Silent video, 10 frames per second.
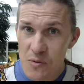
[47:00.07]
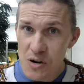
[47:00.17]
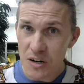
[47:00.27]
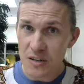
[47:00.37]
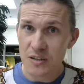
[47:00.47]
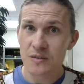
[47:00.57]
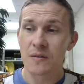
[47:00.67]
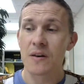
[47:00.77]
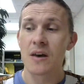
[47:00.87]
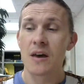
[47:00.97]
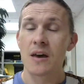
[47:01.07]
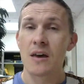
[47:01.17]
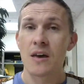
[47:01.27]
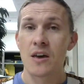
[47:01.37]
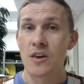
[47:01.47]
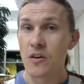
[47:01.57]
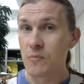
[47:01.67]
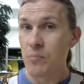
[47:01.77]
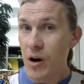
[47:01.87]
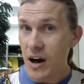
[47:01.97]
it works, you
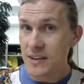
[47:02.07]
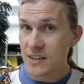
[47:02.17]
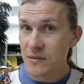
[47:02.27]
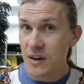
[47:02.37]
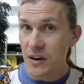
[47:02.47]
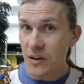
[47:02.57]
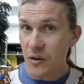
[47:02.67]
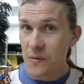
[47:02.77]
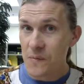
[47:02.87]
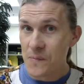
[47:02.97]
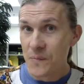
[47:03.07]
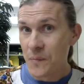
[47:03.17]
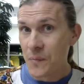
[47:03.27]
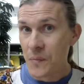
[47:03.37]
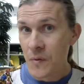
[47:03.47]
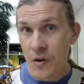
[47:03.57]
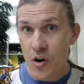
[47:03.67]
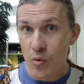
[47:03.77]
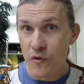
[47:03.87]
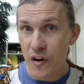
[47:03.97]
could pause the video,
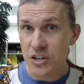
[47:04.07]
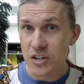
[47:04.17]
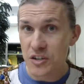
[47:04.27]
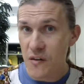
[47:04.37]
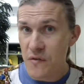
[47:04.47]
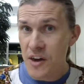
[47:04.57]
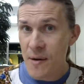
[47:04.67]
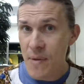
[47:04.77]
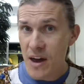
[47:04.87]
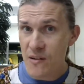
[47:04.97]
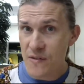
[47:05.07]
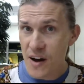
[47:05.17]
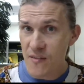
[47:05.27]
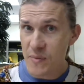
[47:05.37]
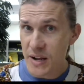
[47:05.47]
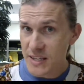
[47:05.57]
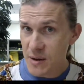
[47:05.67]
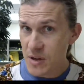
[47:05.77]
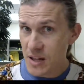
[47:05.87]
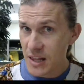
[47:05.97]
go refresh yourself, and come back in 5 minutes.
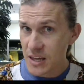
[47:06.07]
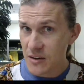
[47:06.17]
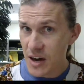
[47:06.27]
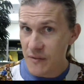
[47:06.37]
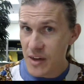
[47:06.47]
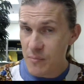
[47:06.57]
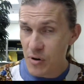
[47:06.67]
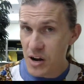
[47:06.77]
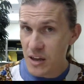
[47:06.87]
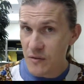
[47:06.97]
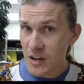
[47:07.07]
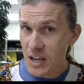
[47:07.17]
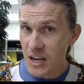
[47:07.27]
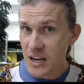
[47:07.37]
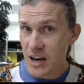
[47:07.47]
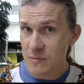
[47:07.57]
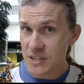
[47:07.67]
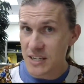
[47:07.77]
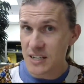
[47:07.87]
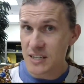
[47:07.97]
I'm going to let you have that break if you need it. I'm
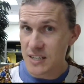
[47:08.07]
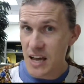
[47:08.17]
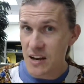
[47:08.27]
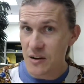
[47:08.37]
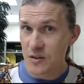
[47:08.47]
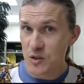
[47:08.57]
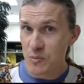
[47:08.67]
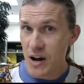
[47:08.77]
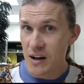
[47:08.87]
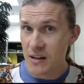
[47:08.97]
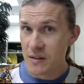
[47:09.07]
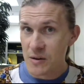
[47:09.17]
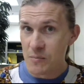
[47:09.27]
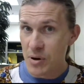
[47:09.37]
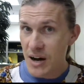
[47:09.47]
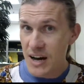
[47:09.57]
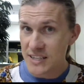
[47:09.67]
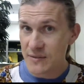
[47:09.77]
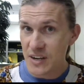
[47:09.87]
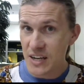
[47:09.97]
just going to stand here and smile.
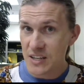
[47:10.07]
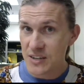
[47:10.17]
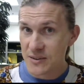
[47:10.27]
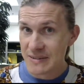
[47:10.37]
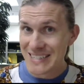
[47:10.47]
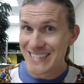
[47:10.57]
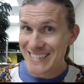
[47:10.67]
Pause if you need to.